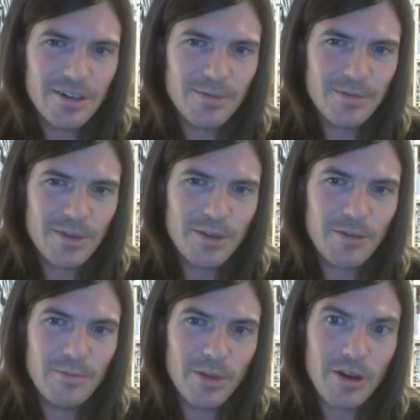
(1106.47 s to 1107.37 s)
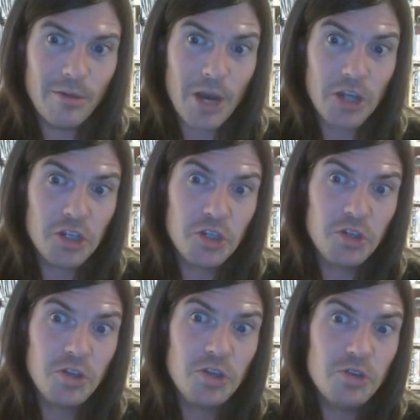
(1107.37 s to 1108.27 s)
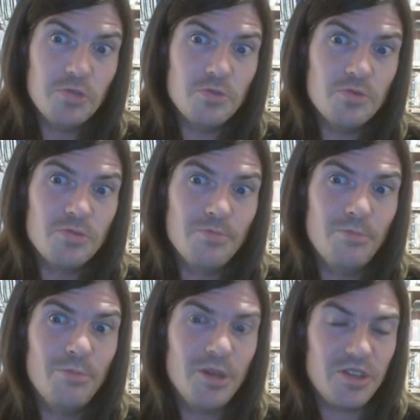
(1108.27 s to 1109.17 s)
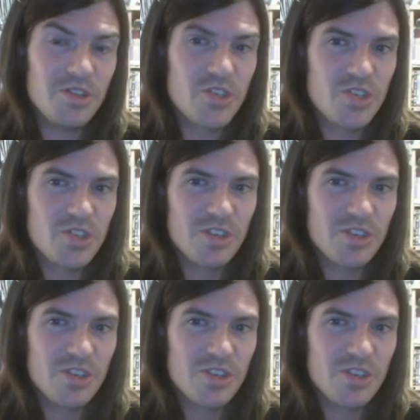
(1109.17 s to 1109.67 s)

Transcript: He can become a huge beast